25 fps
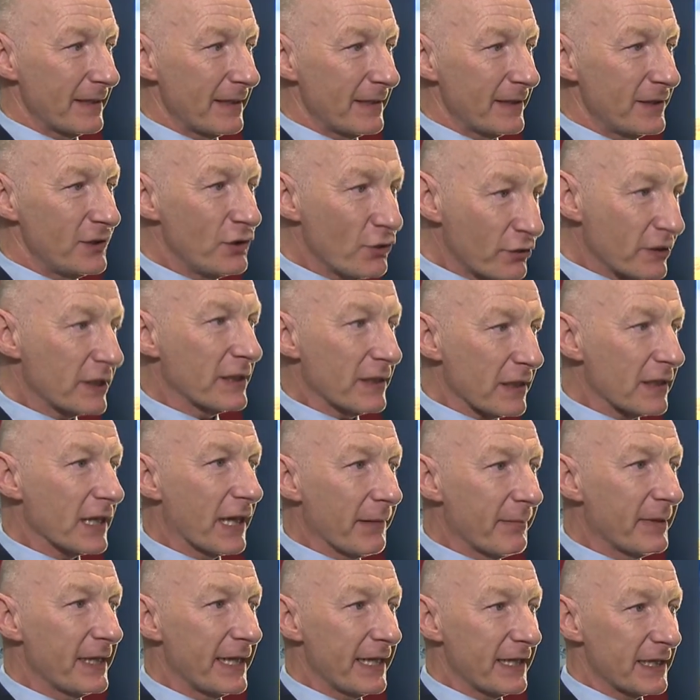You can
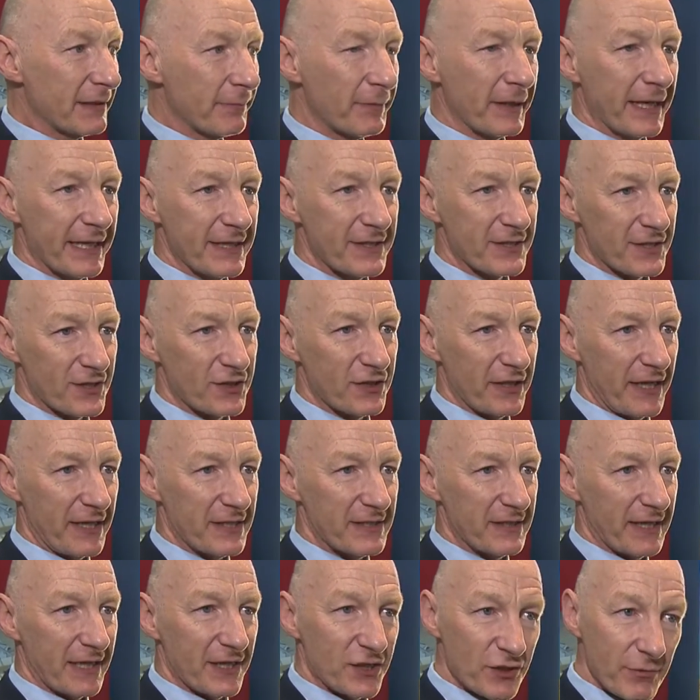eliminate the blinds and
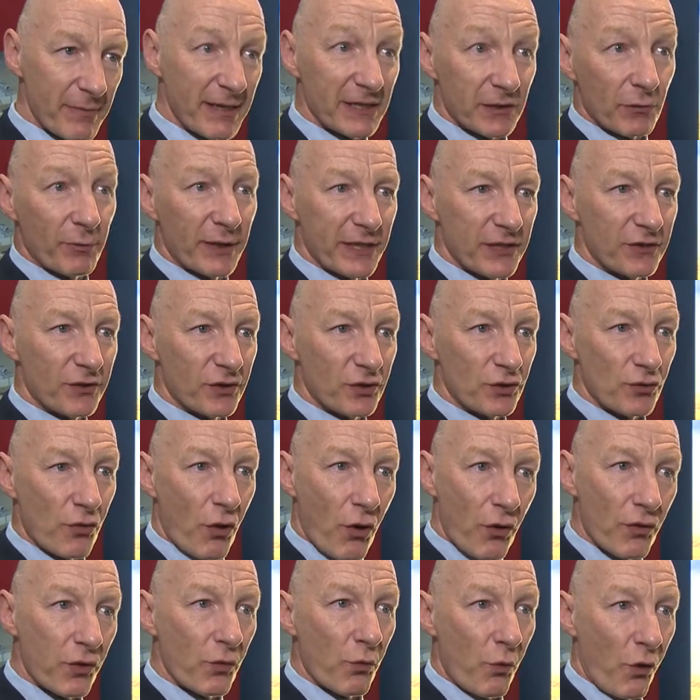shades needs. You make the window do
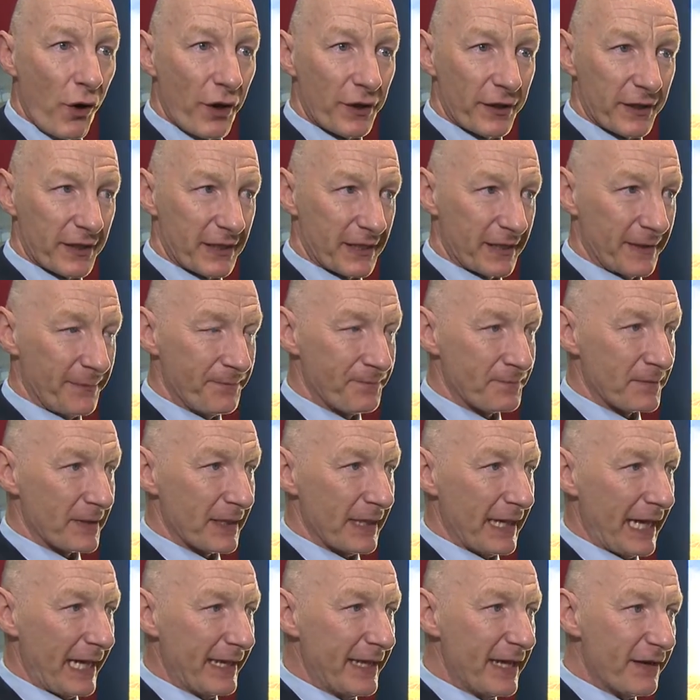all the work,
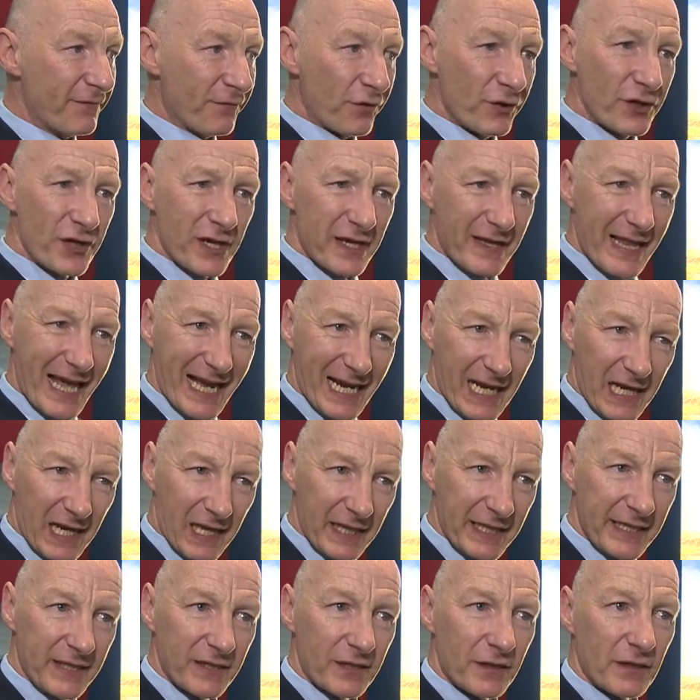and therefore you get that
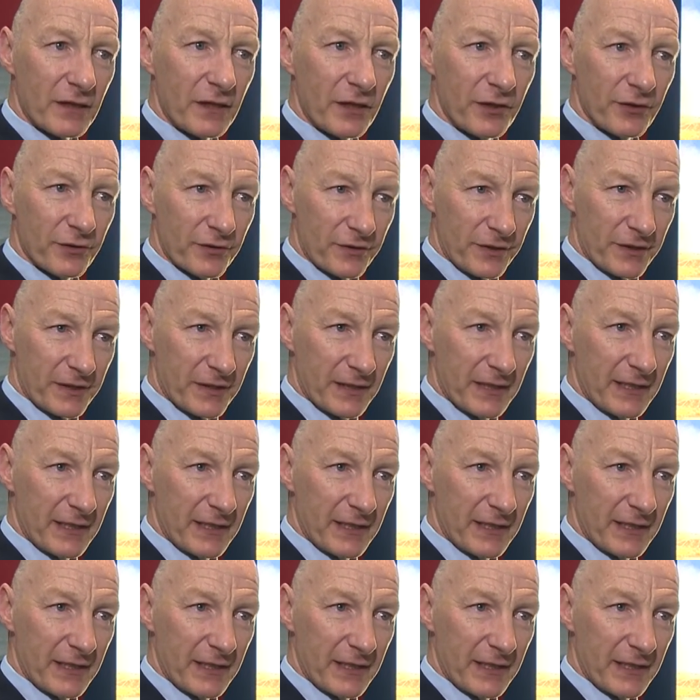cleaner look.